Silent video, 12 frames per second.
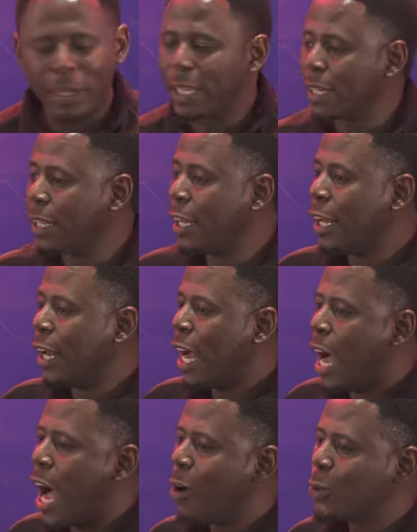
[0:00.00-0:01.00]
I mean,
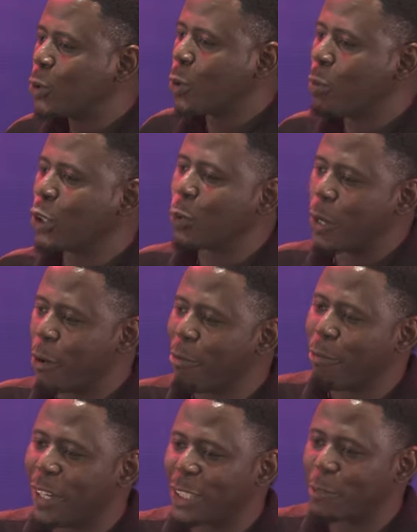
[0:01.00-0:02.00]
how so much we
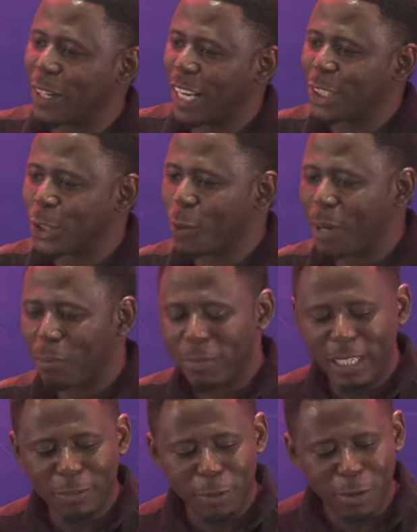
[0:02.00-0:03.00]
confessed for that job and
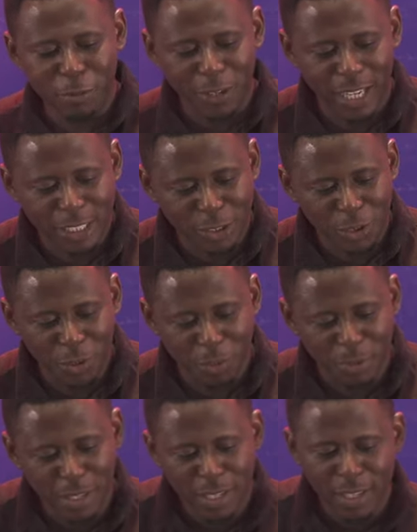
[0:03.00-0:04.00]
believe God for that job.
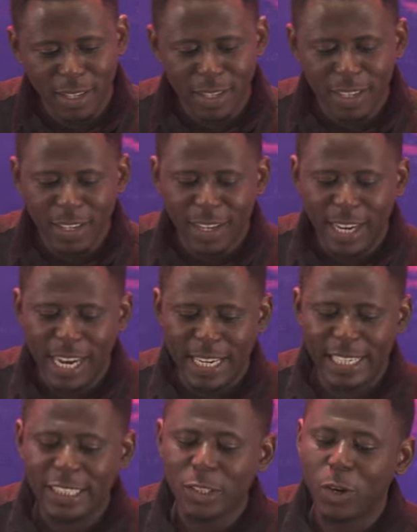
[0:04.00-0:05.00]

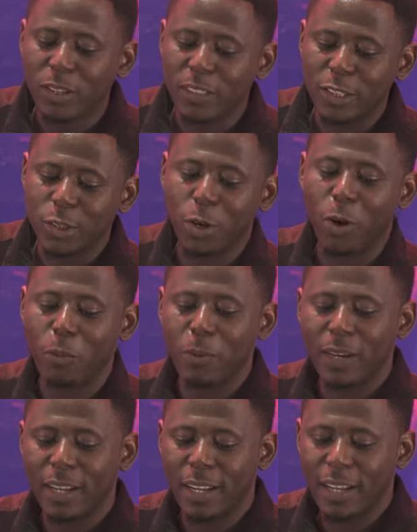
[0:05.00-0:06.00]
And then she got the job.
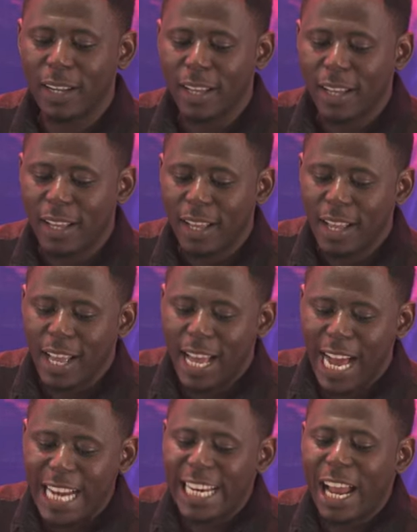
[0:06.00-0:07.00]

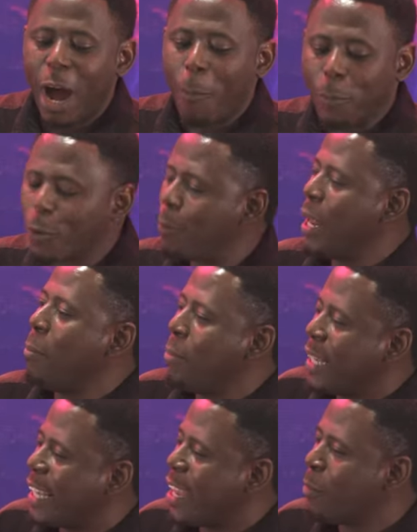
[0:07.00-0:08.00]
And then our problem
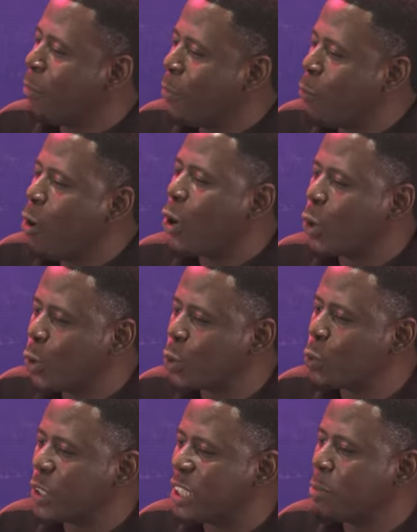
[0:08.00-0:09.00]
became what
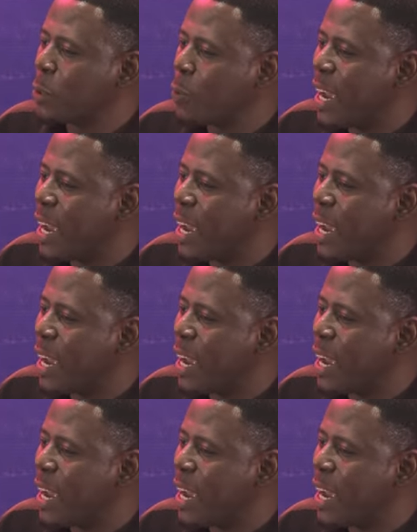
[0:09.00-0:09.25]
clothes will she be